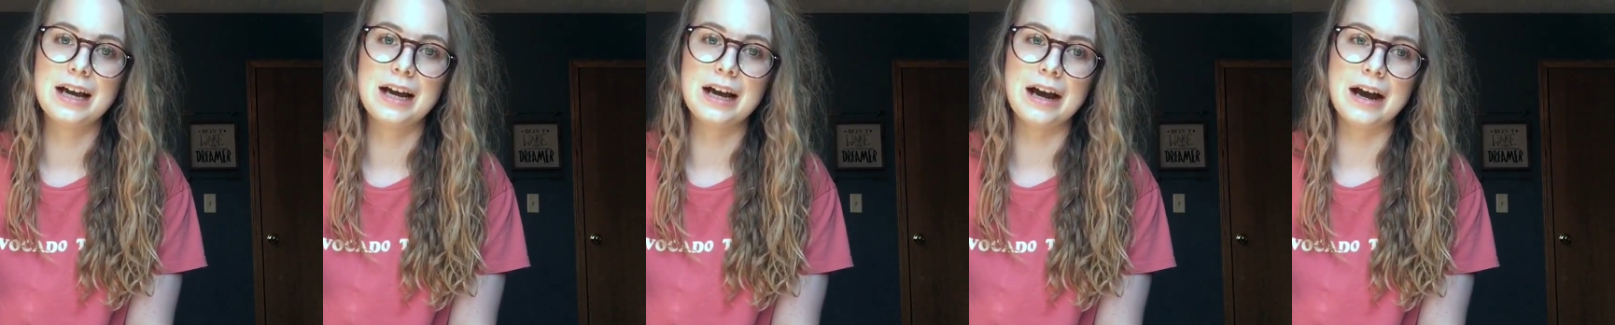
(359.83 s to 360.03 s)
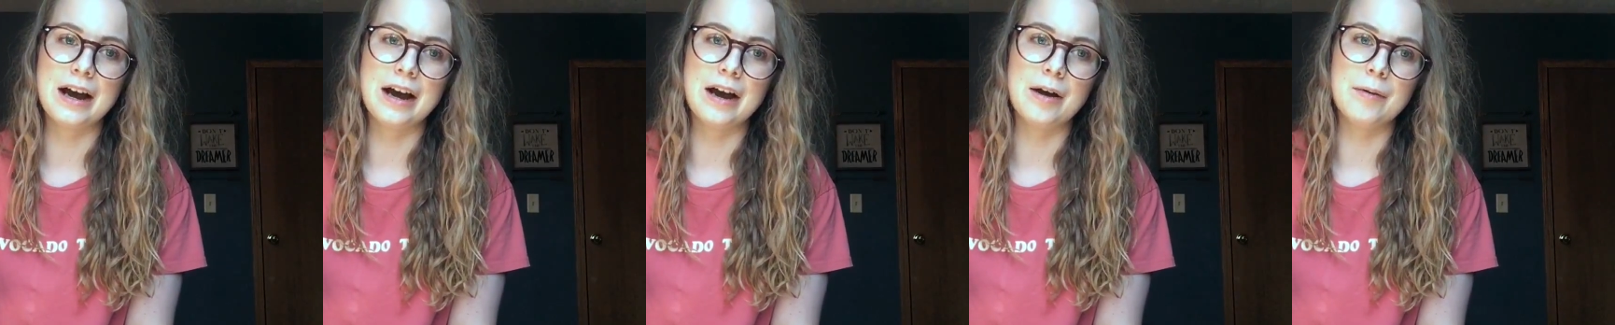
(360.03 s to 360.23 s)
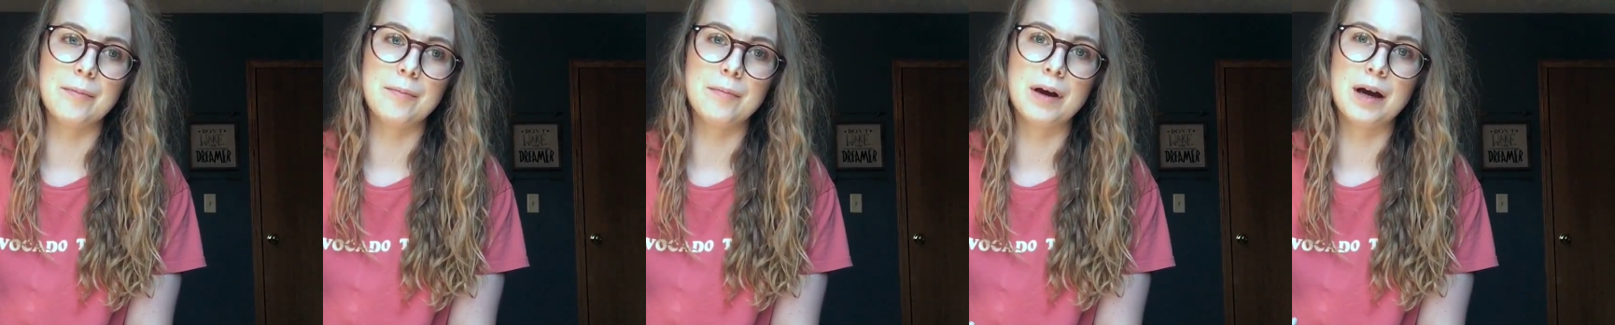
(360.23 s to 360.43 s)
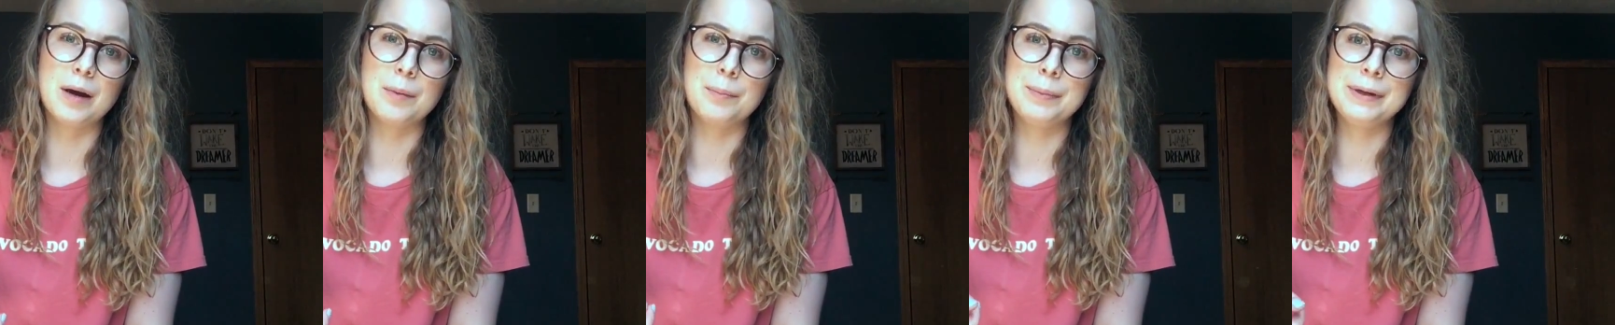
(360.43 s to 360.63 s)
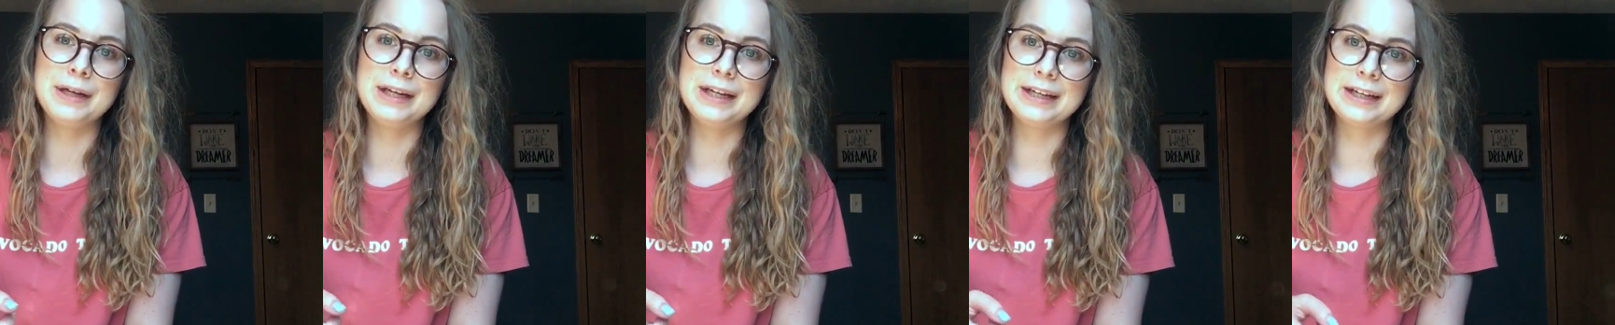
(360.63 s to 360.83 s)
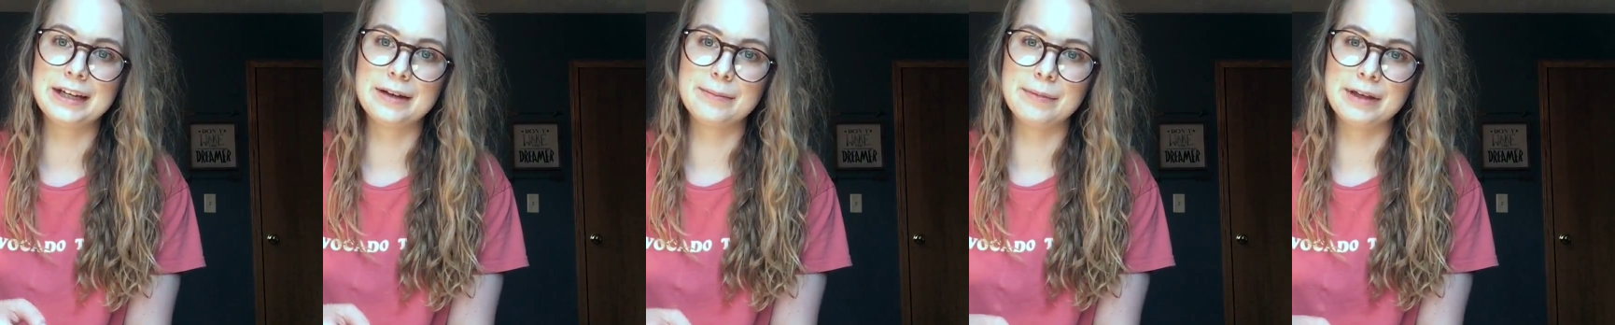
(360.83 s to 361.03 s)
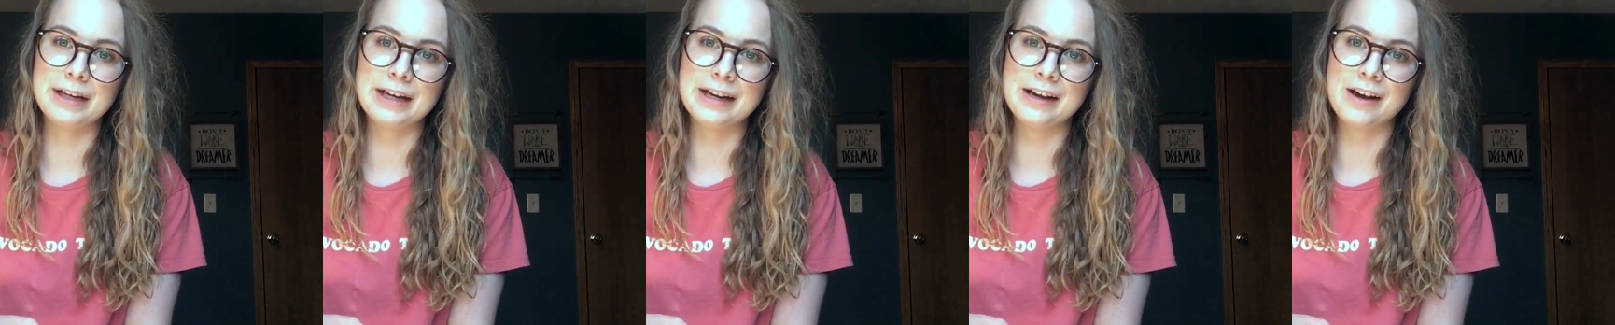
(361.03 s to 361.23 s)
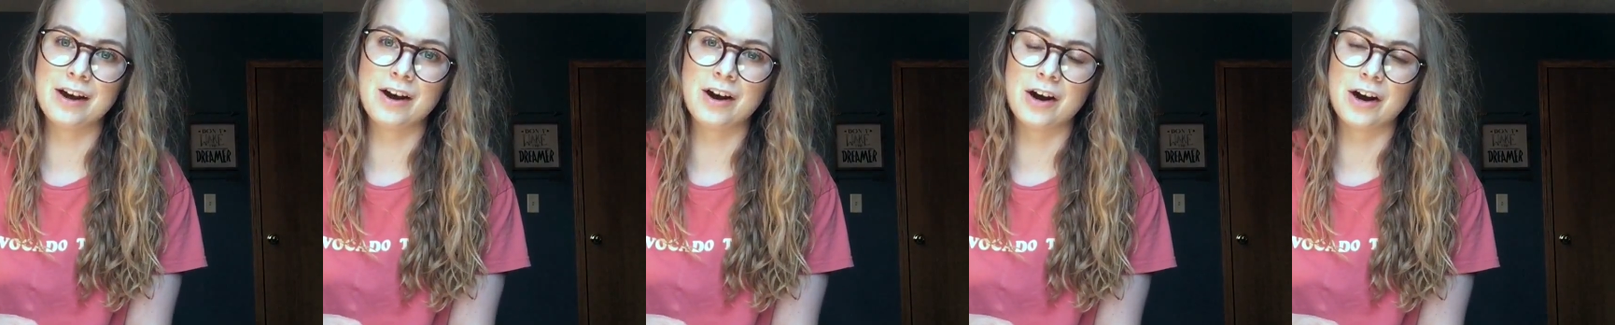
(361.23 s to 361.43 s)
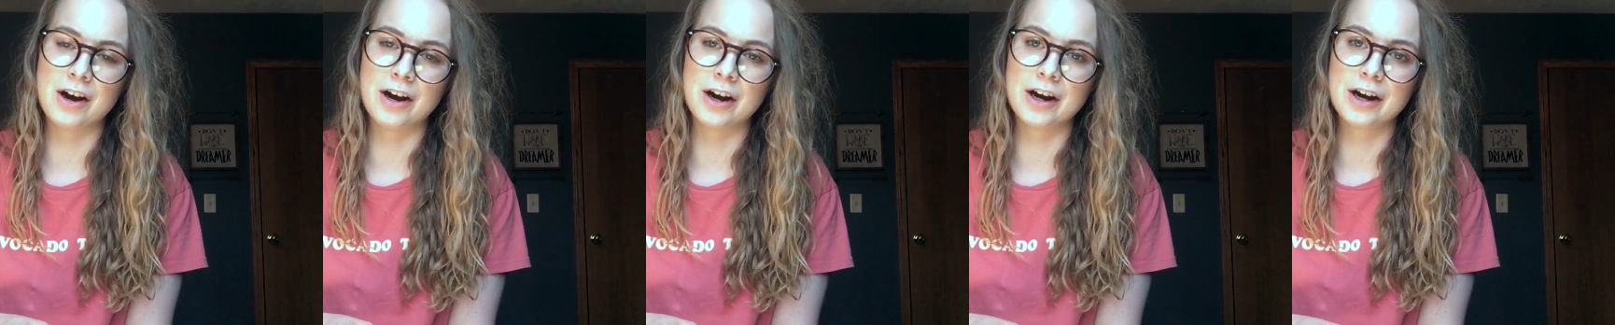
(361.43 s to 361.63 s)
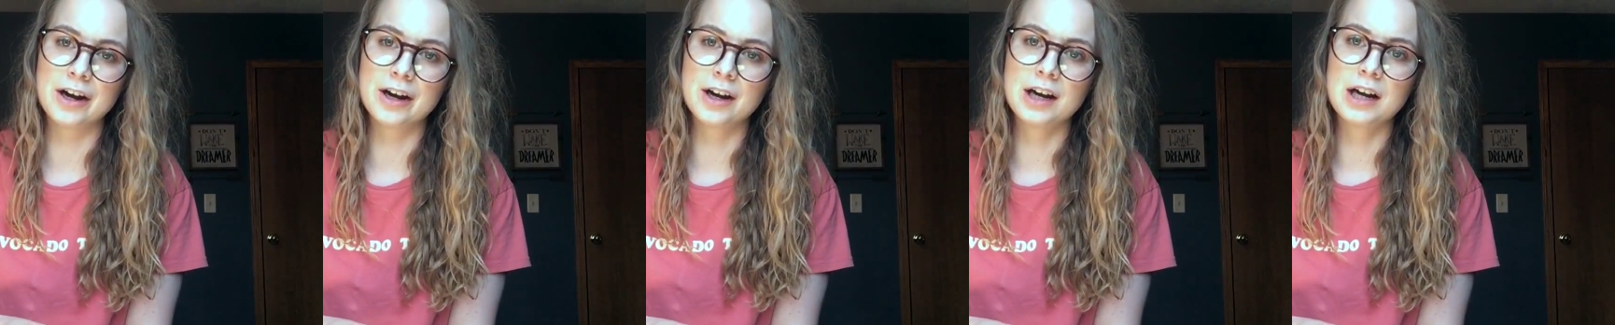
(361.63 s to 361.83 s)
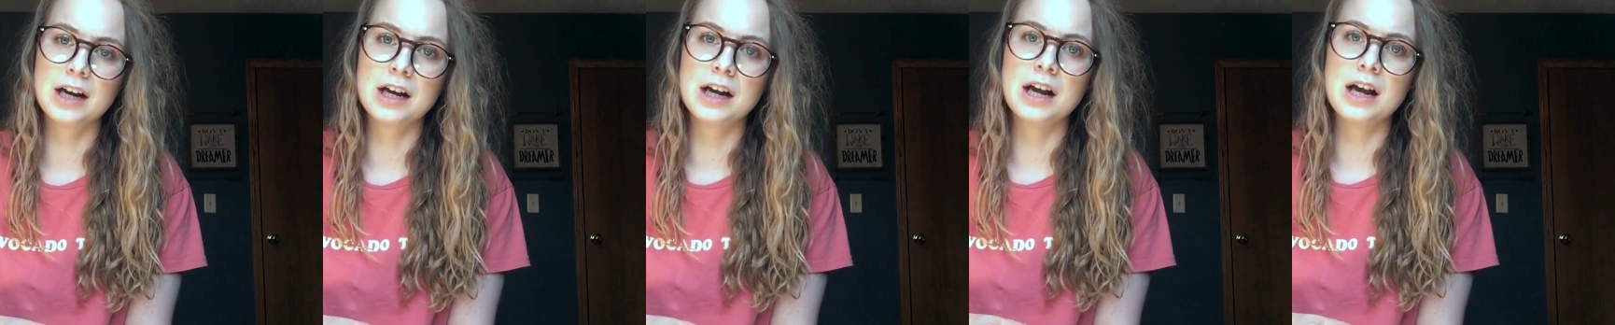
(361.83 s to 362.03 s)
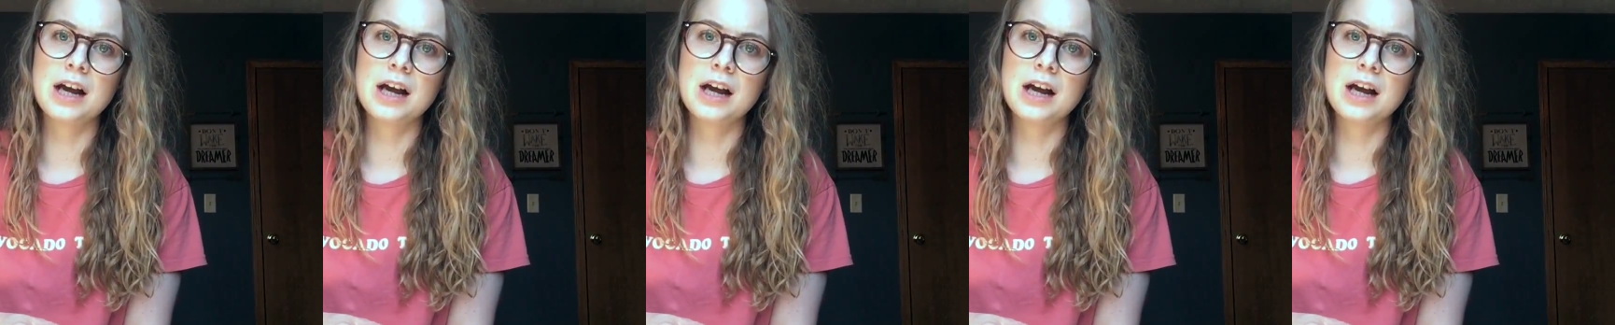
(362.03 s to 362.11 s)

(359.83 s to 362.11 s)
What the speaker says: a PM and R,